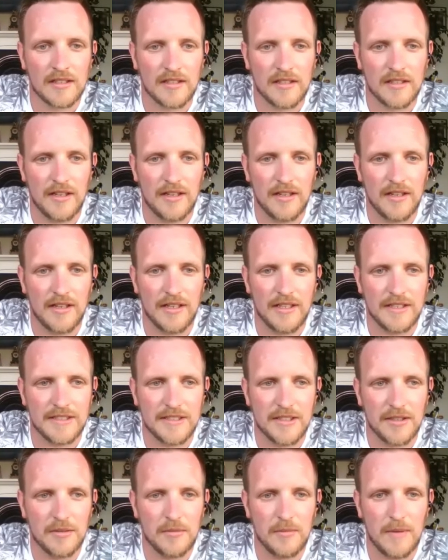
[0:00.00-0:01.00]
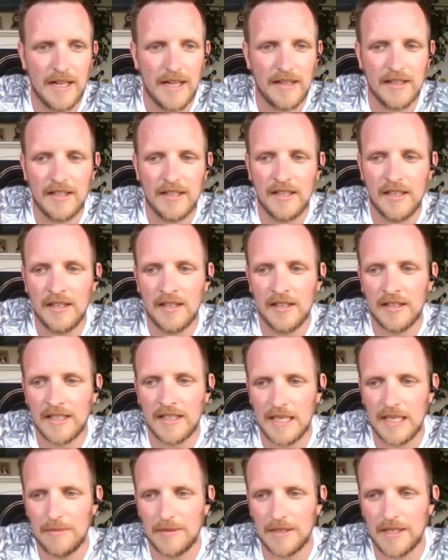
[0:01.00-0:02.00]
Good, doing well.
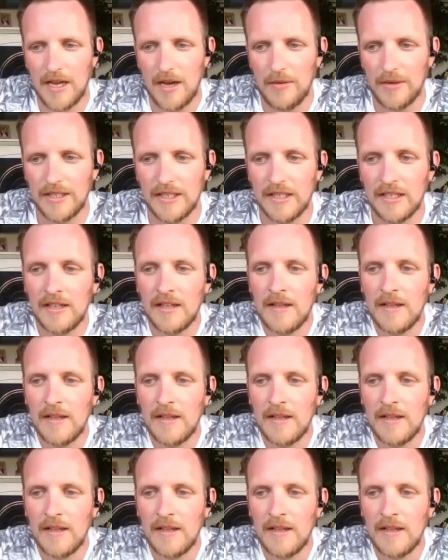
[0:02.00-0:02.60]
Keep it going.